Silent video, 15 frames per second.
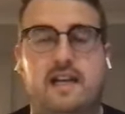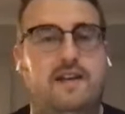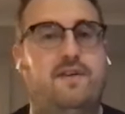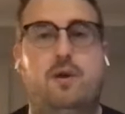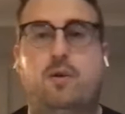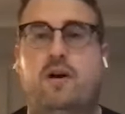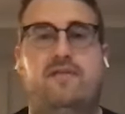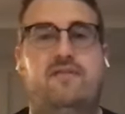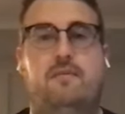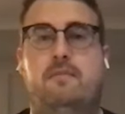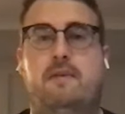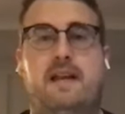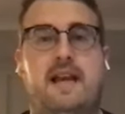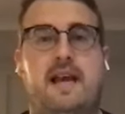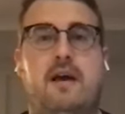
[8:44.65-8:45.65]
If you offered
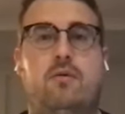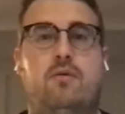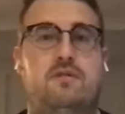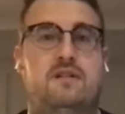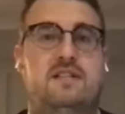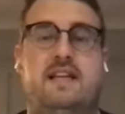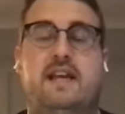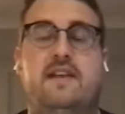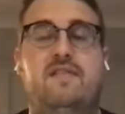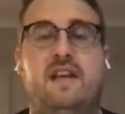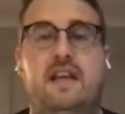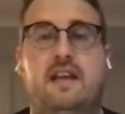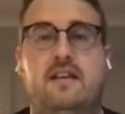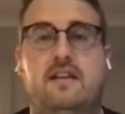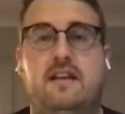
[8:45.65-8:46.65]
me now
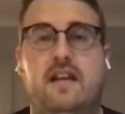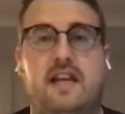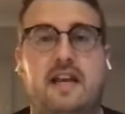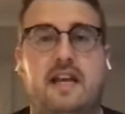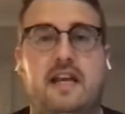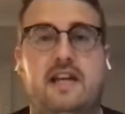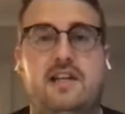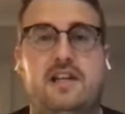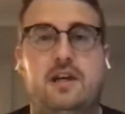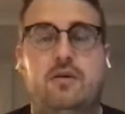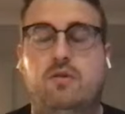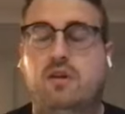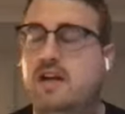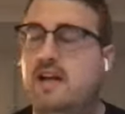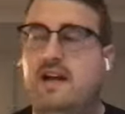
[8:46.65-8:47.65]
safety in League
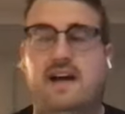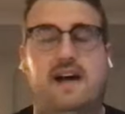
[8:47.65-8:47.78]
Two,